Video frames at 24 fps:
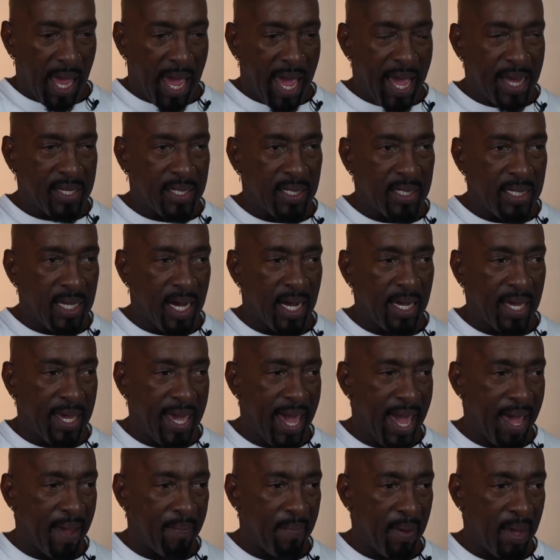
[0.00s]
As a young
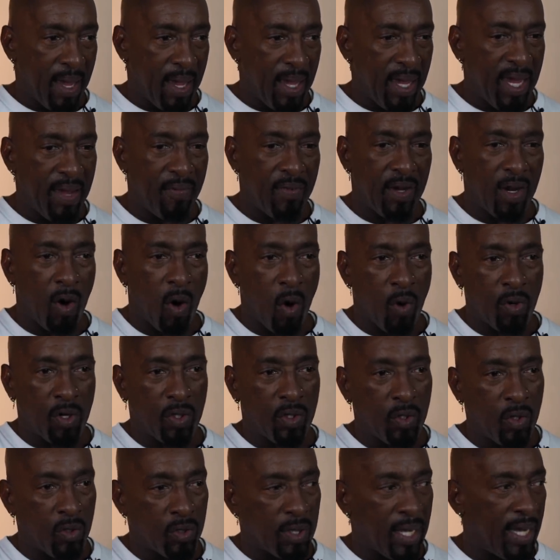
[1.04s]
cat, man, even older
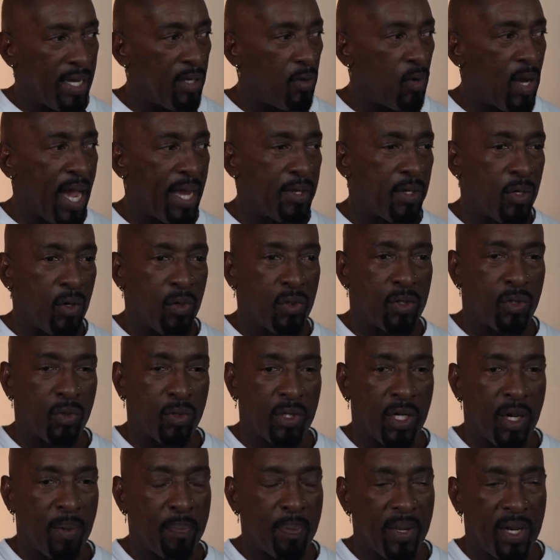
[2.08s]
dudes, like you got dudes
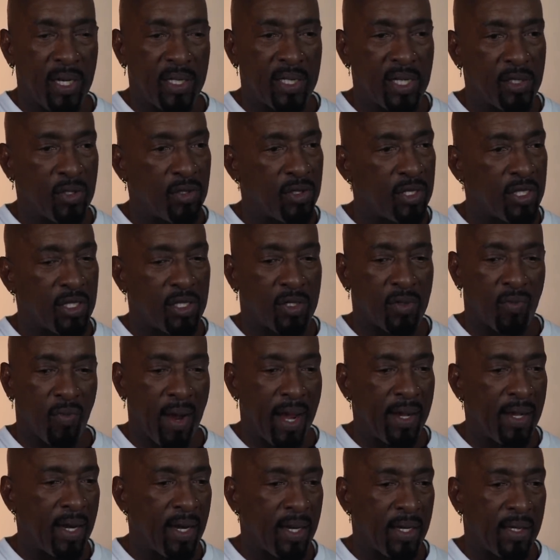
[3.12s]
who's in the penitentiary system
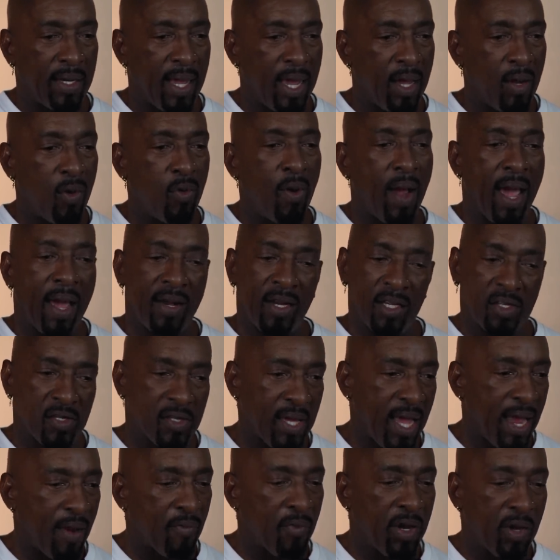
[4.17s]
right now today who had the
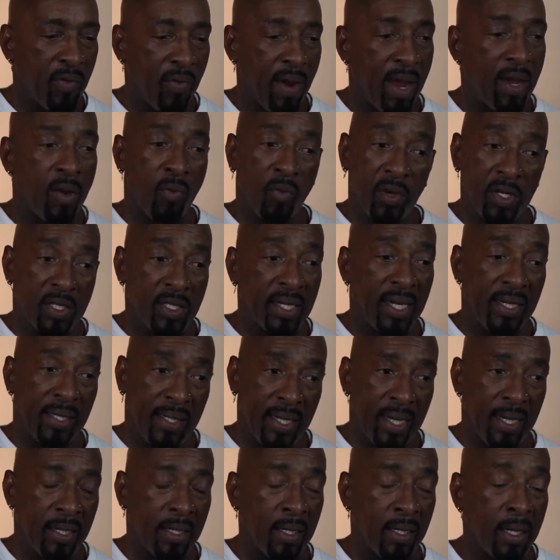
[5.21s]
same regret and wish they
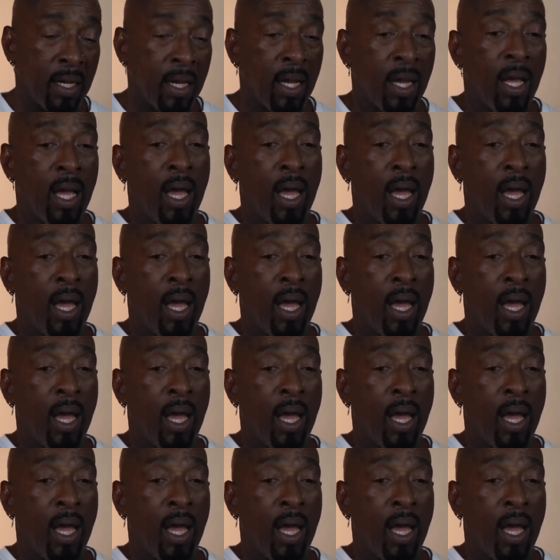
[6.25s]
didn't.